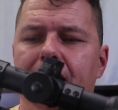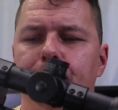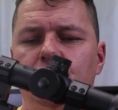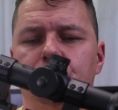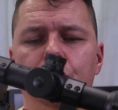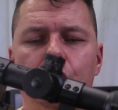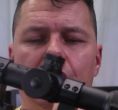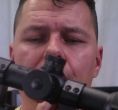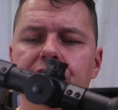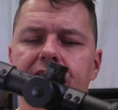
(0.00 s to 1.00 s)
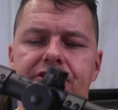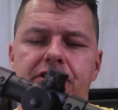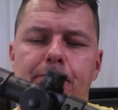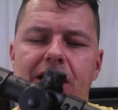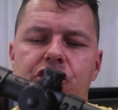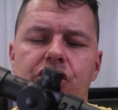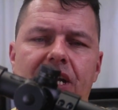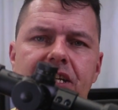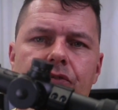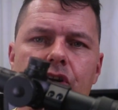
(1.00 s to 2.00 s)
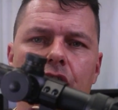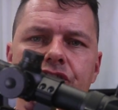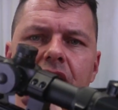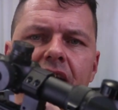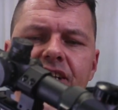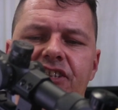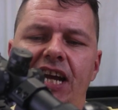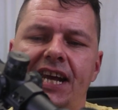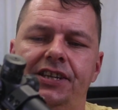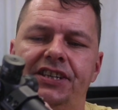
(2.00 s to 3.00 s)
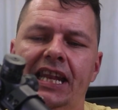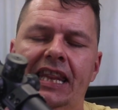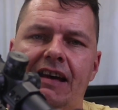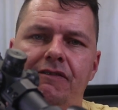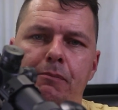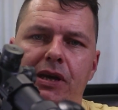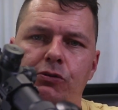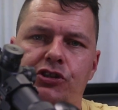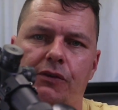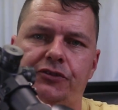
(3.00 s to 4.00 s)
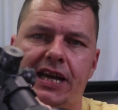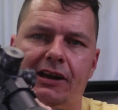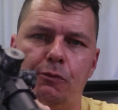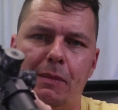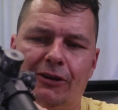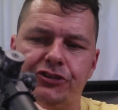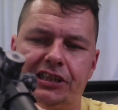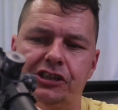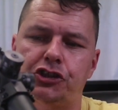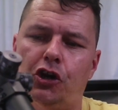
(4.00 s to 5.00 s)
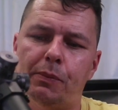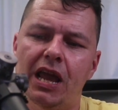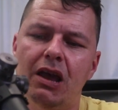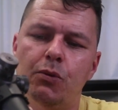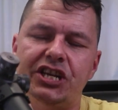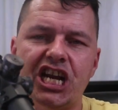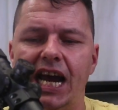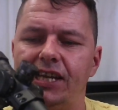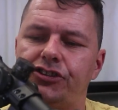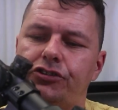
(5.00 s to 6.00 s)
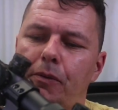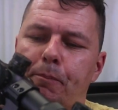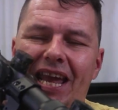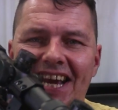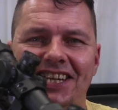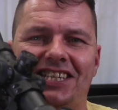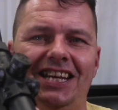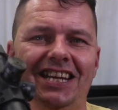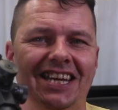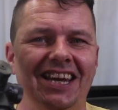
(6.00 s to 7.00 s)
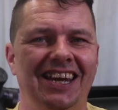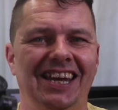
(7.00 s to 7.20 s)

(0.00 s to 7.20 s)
that much more other than to mention that you've got standard 11mm dovetail mounts at the top, which has Picatinny